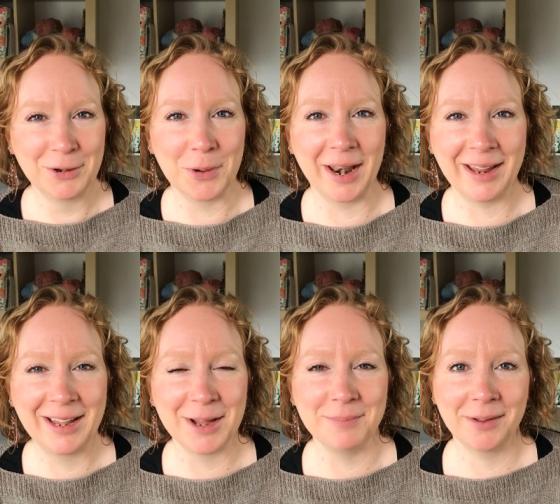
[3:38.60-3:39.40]
when I
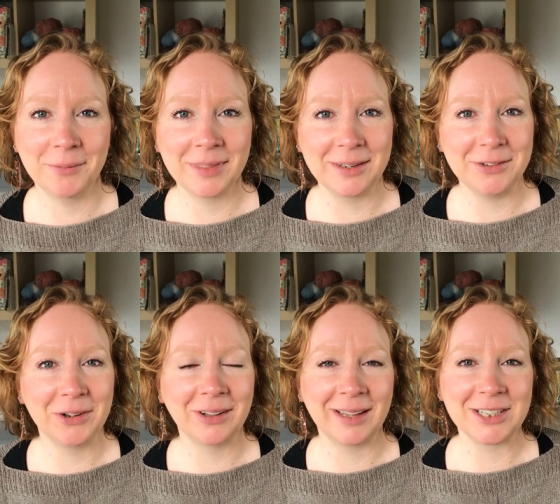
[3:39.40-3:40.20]
come out with a new
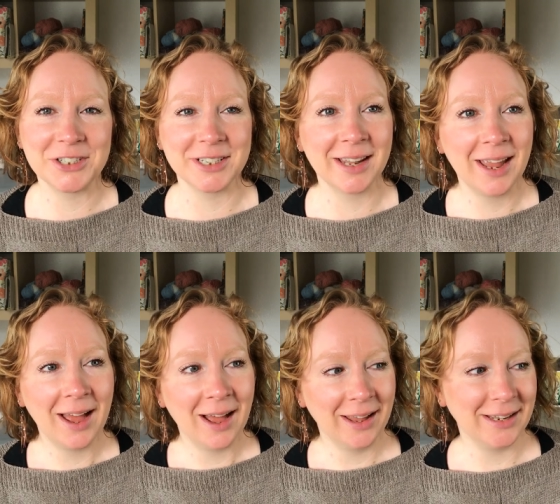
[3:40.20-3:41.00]
collection,
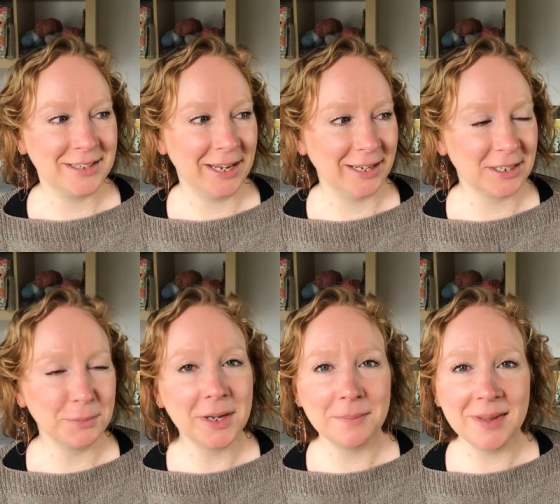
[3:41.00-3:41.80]
it takes
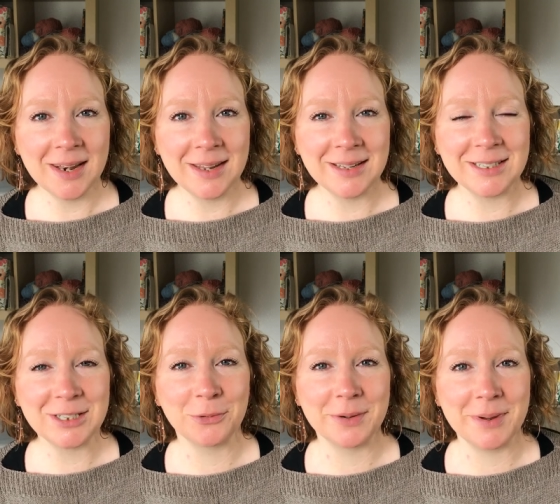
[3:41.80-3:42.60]
me a minute
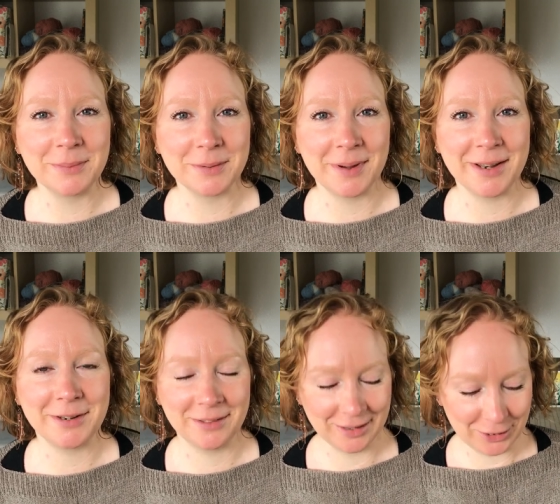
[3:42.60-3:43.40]
to remember my
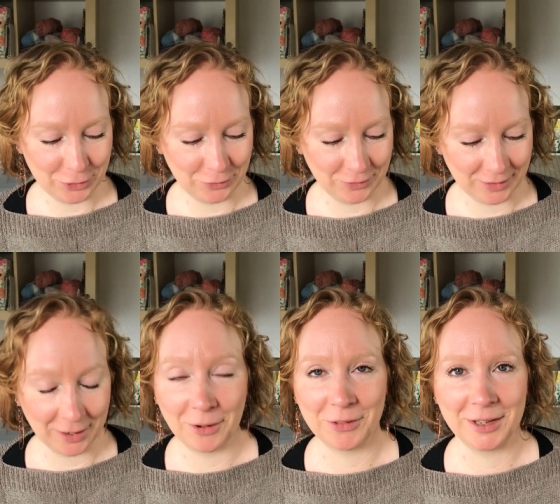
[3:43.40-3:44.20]
the new the
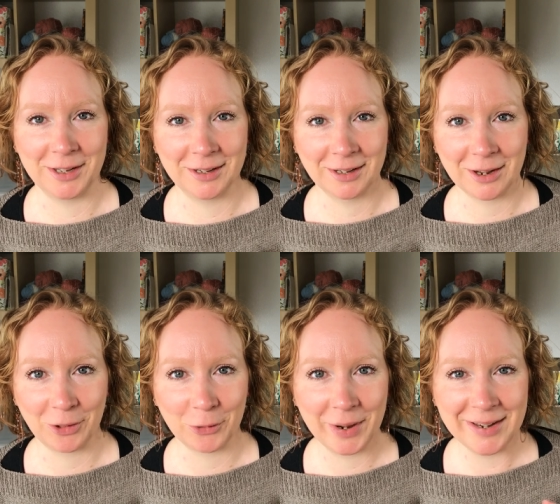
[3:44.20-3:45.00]
all the
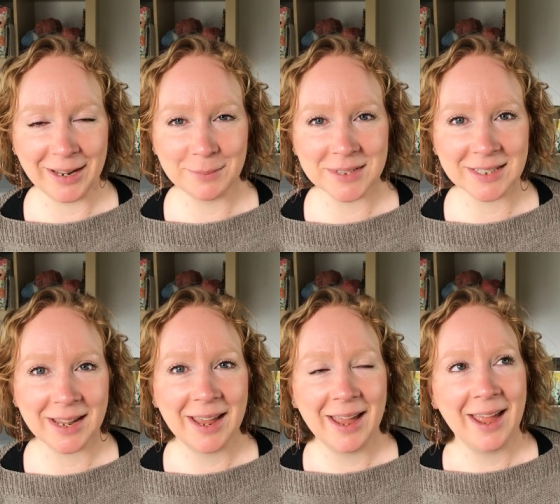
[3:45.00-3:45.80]
colorway names,
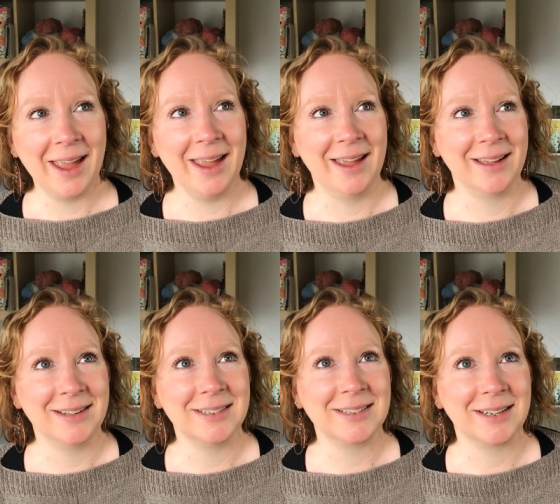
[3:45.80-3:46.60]

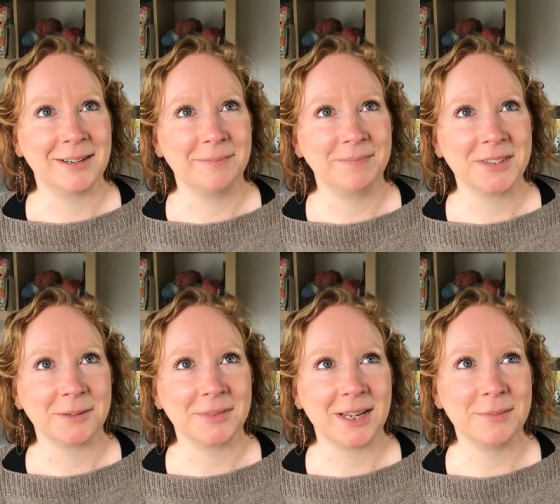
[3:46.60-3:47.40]
and um,
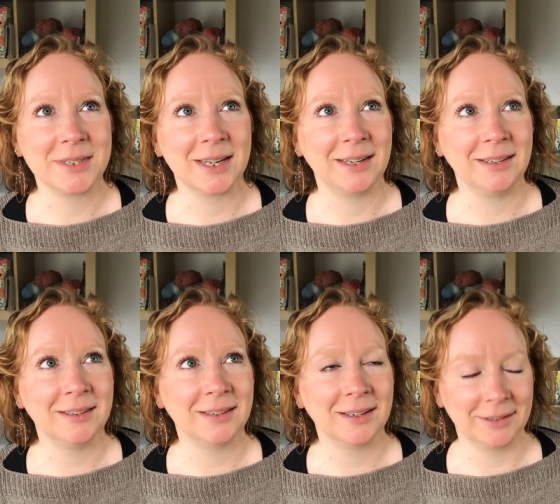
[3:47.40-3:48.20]
sometimes
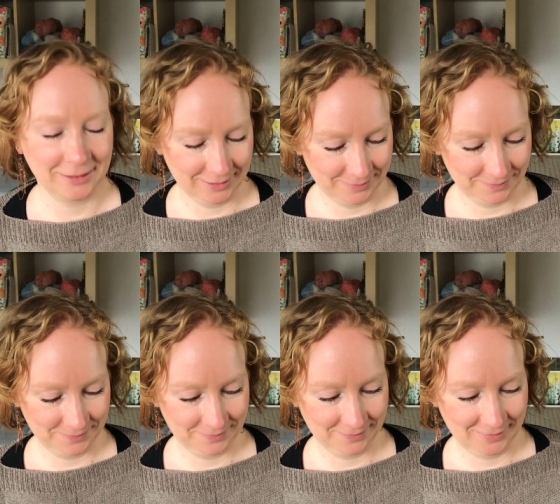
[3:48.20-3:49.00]
I uh,
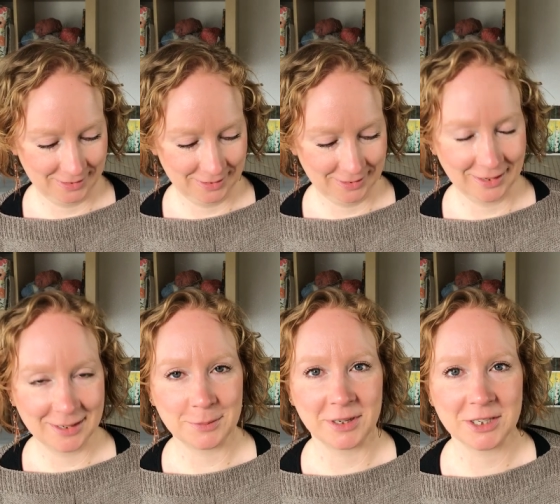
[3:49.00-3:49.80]

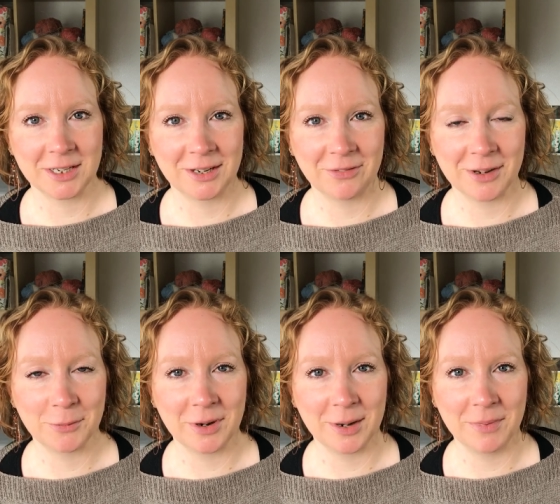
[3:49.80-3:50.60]
especially if I,
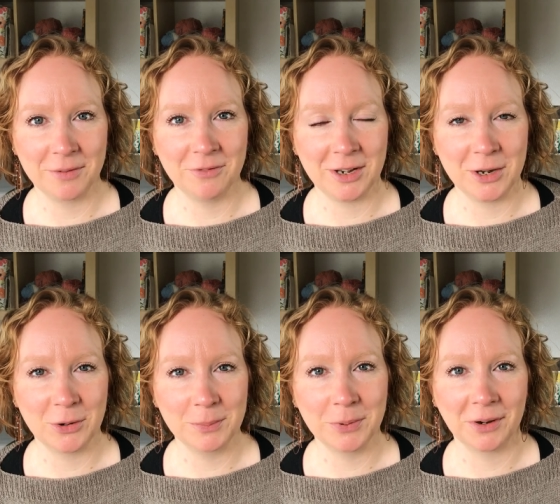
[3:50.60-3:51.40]
when I'm on video
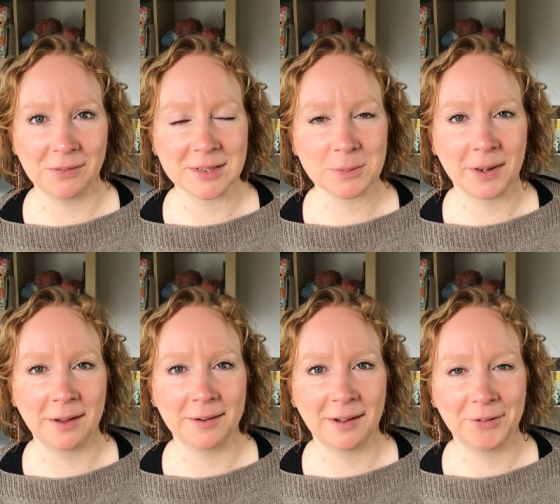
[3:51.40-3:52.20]
and put on the
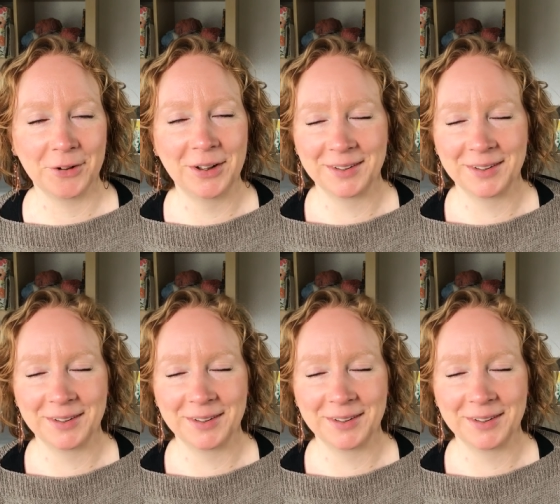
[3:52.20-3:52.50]
spot, I'll,